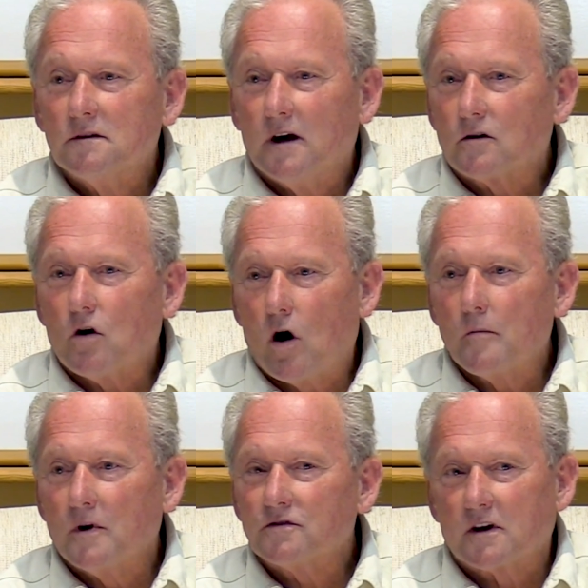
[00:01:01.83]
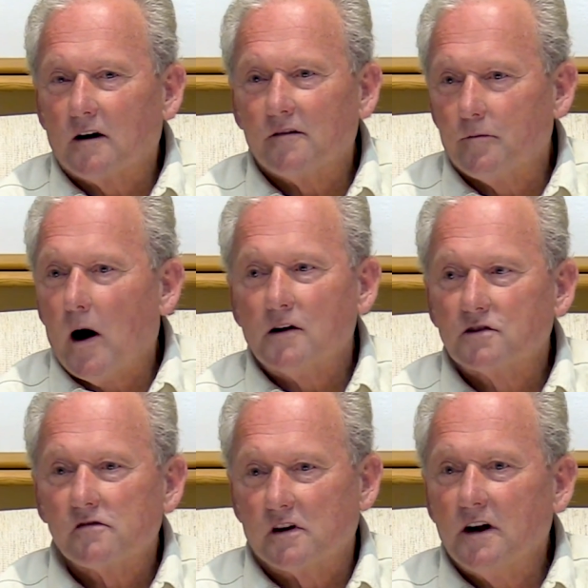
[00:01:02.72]
Yeah, karma is kind of
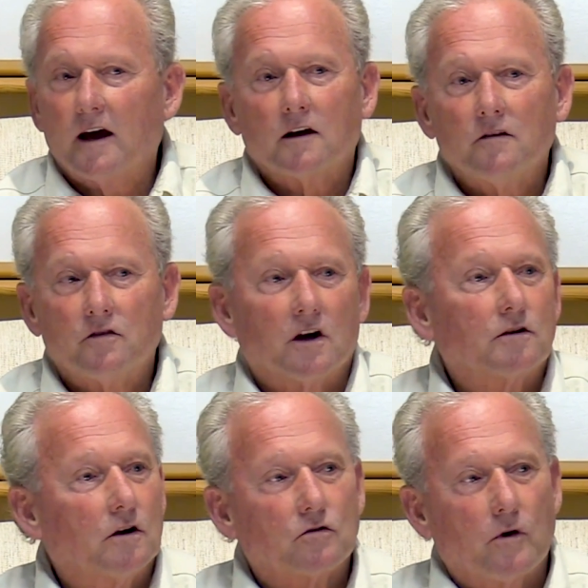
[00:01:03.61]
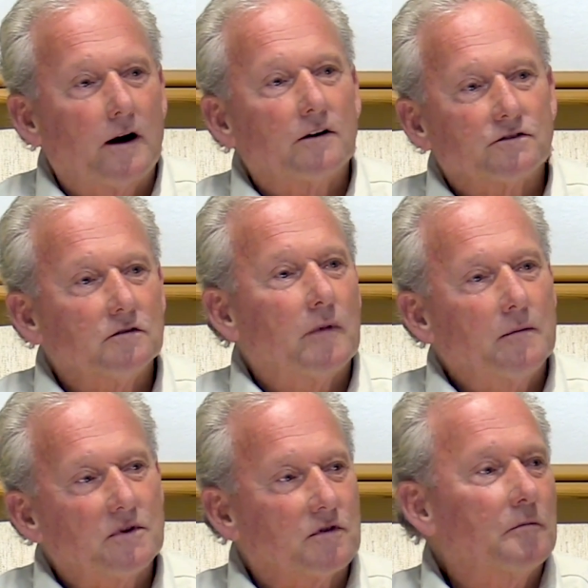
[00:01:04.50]
positive and negative. You get good credits and
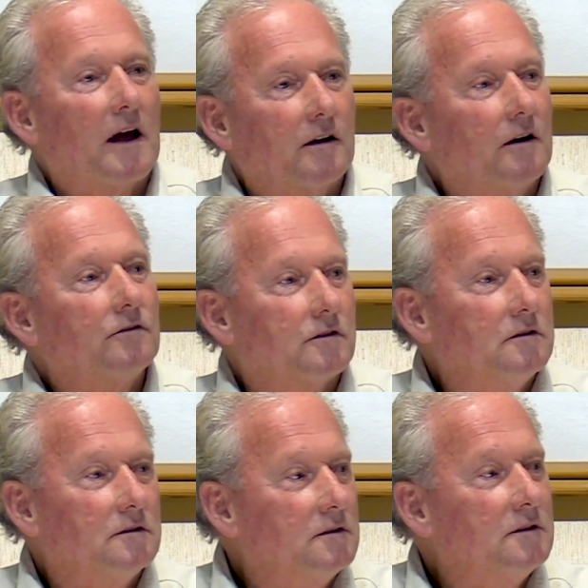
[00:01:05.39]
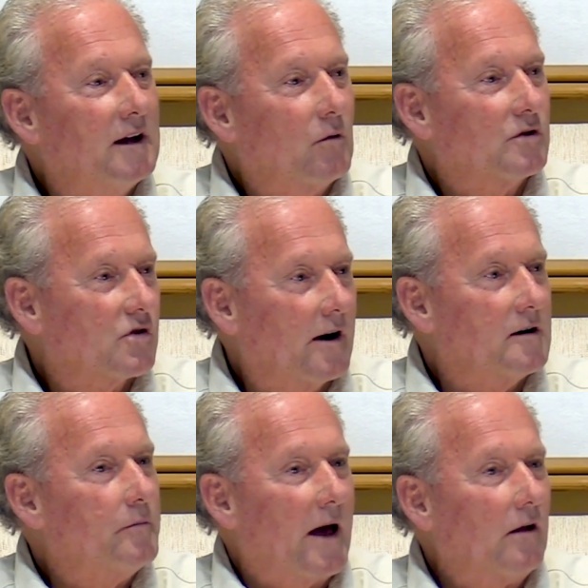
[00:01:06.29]
maybe some negatives. And we're
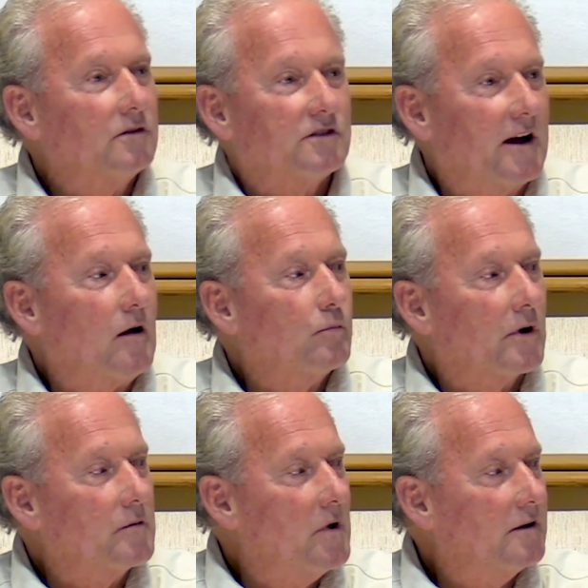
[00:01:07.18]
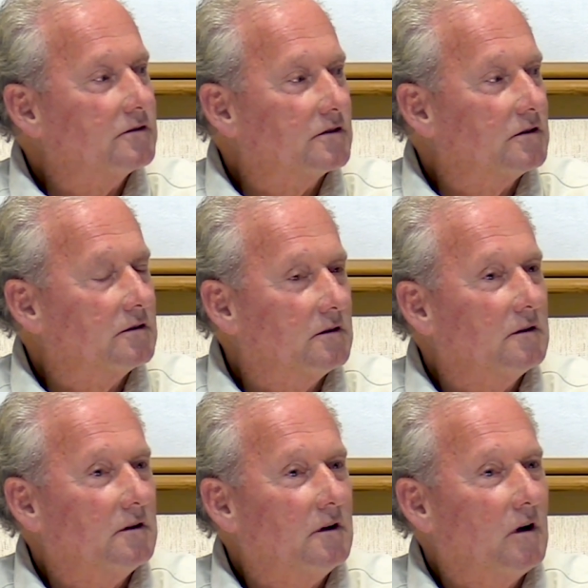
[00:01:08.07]
trying to balance it out pretty much.
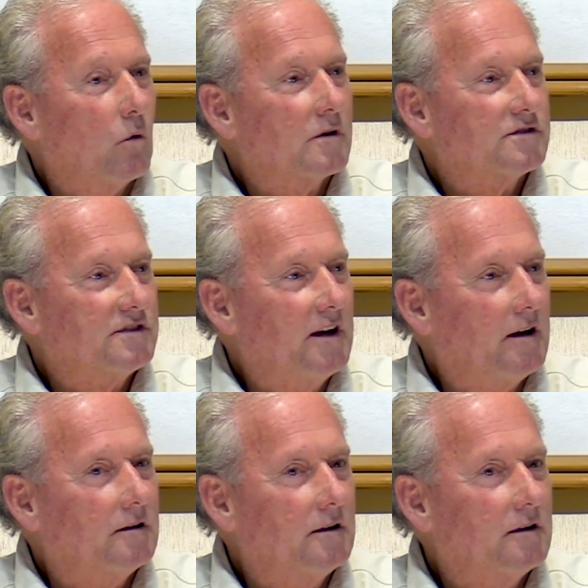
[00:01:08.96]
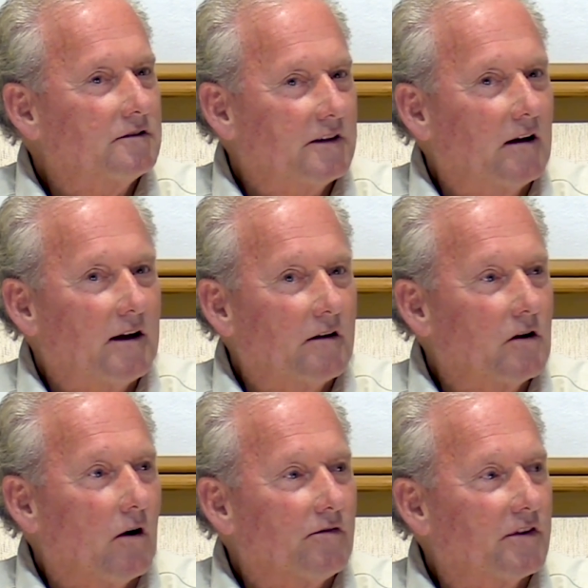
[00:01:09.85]
Or sin, is that how
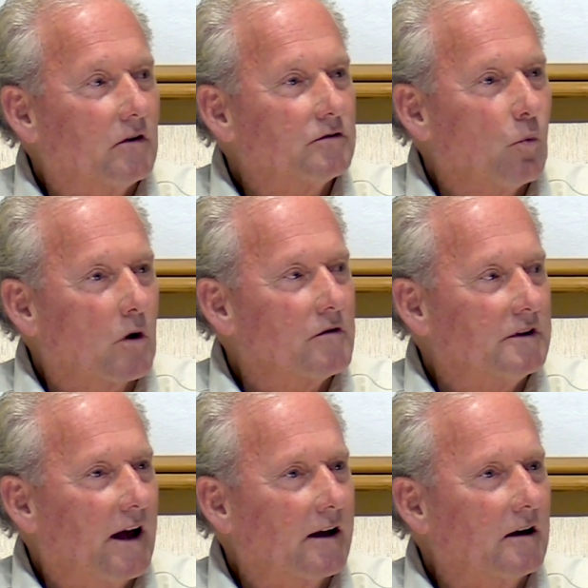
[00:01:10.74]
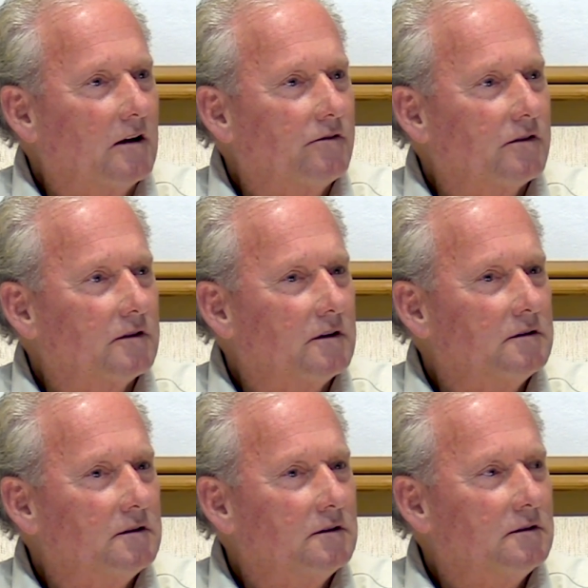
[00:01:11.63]
y'all feel, is more of a negative?
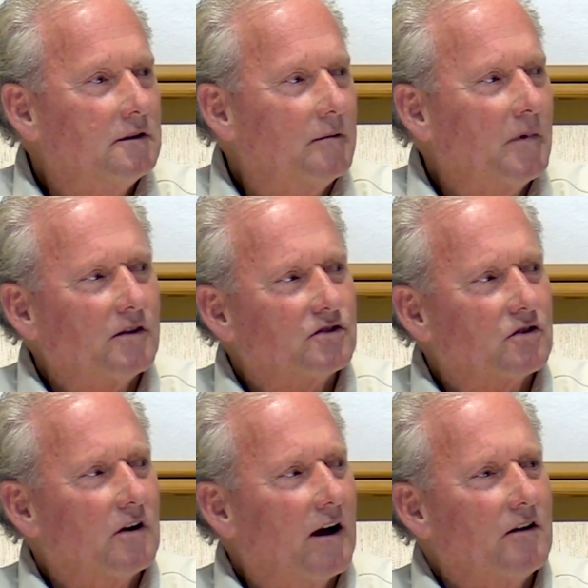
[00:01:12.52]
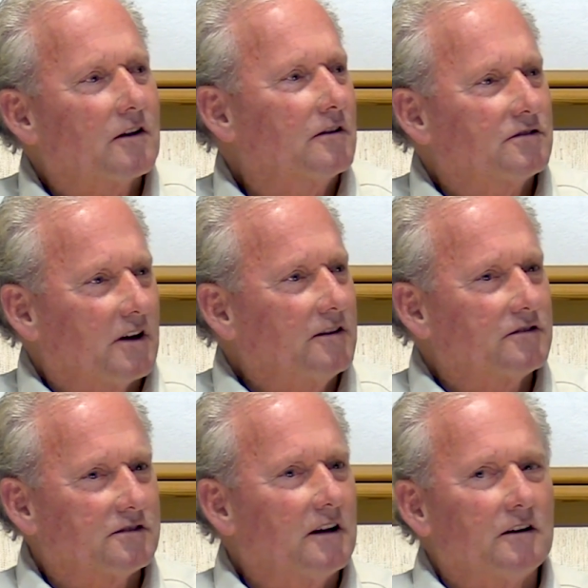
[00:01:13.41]
I'm not sure how you could say
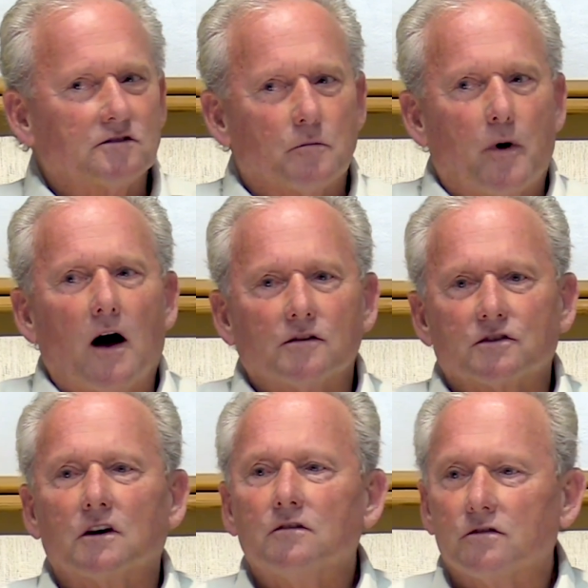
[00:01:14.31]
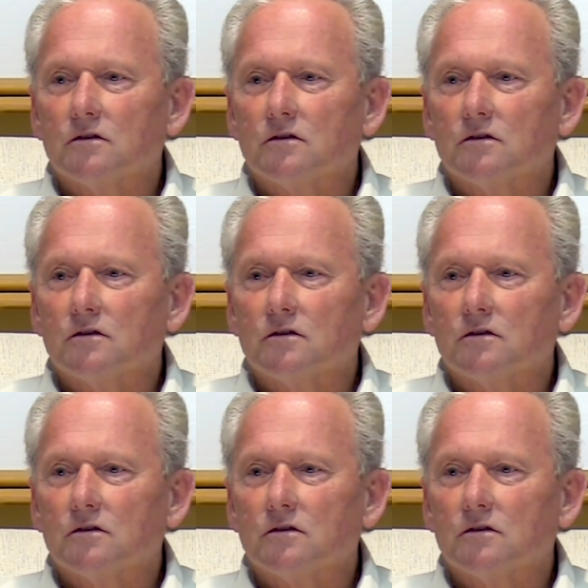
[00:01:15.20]
sin is a positive.